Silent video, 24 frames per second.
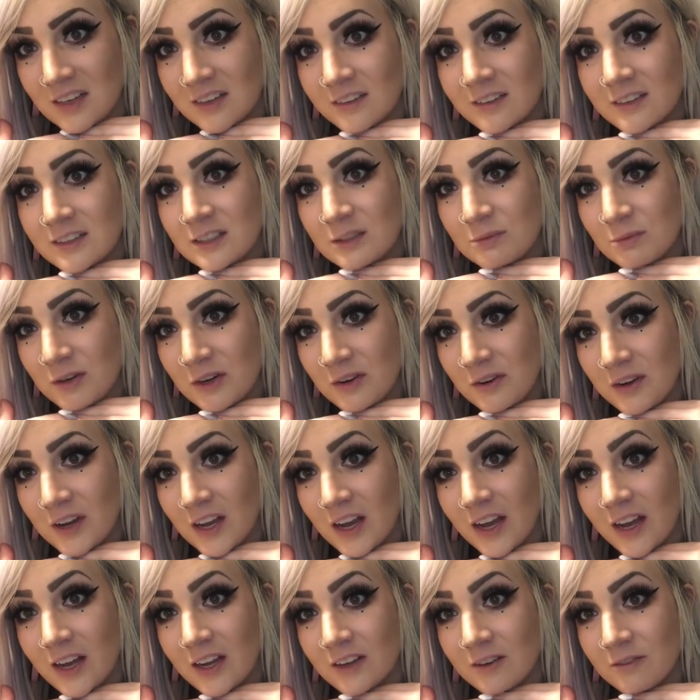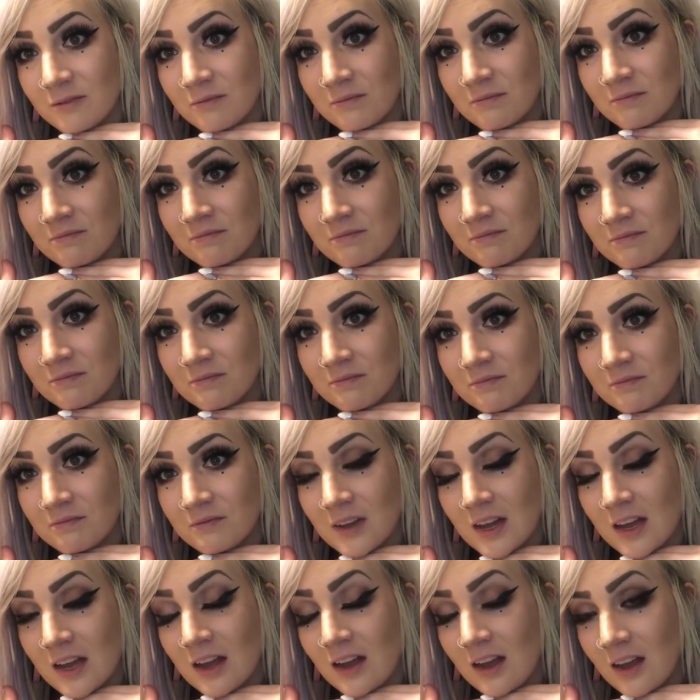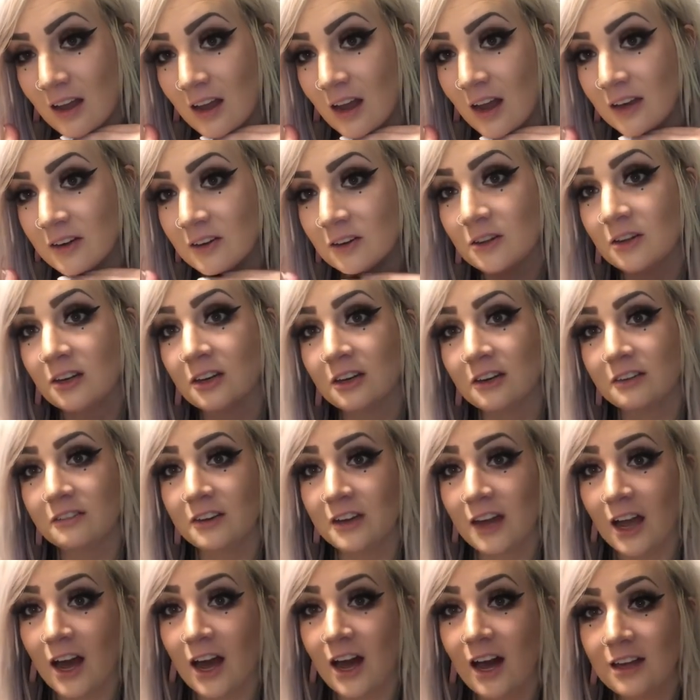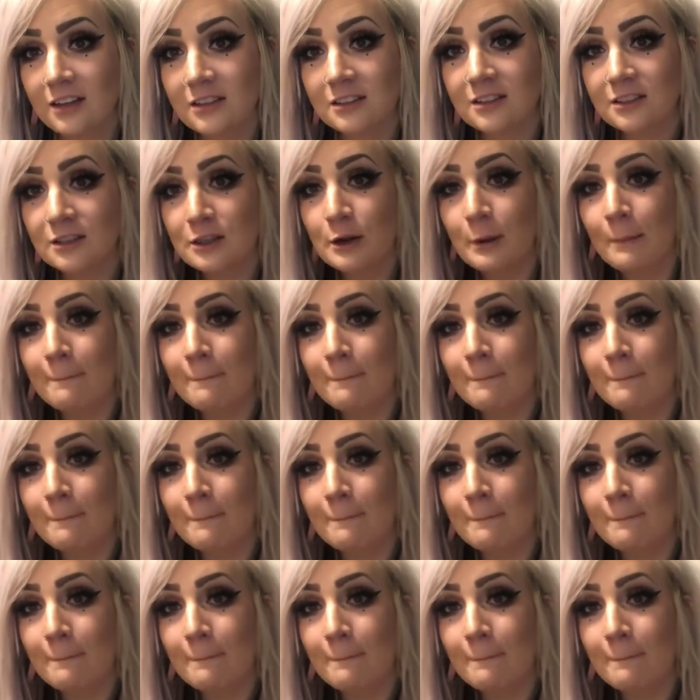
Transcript: It's been okay. I no longer have a cast.